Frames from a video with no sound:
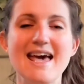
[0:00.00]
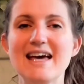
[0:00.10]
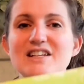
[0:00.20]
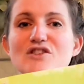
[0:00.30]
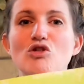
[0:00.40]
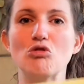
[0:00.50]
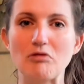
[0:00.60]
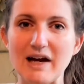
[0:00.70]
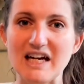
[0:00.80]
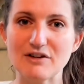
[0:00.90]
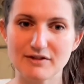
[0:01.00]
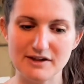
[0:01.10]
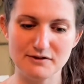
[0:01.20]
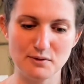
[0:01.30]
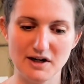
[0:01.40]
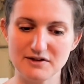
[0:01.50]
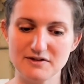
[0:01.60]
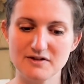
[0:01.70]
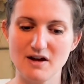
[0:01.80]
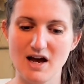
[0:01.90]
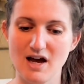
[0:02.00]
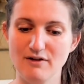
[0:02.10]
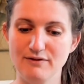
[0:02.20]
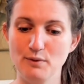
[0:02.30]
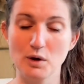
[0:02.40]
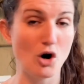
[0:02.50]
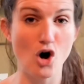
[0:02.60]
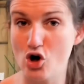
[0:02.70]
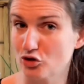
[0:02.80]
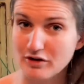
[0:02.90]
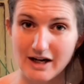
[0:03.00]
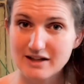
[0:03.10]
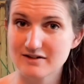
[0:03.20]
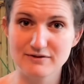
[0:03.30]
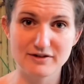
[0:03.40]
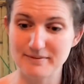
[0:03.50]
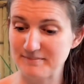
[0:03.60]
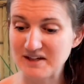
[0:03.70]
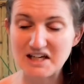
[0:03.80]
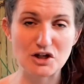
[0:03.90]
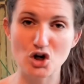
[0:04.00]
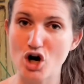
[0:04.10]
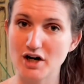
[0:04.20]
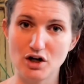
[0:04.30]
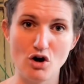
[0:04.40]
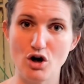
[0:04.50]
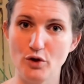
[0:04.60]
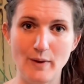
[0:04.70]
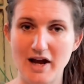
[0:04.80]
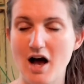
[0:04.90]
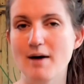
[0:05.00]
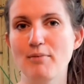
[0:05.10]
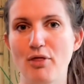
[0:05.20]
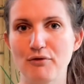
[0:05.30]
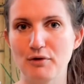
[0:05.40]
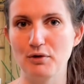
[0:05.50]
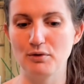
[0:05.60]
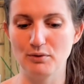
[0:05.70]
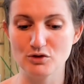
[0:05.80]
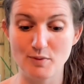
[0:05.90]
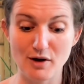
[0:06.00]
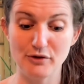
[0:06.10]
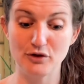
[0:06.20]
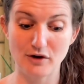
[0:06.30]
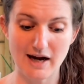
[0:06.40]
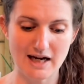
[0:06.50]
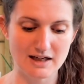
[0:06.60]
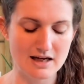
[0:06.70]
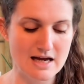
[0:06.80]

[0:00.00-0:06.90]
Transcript: and it's a great resource uh, for all grades from kindergarten all the way up through 12th grade.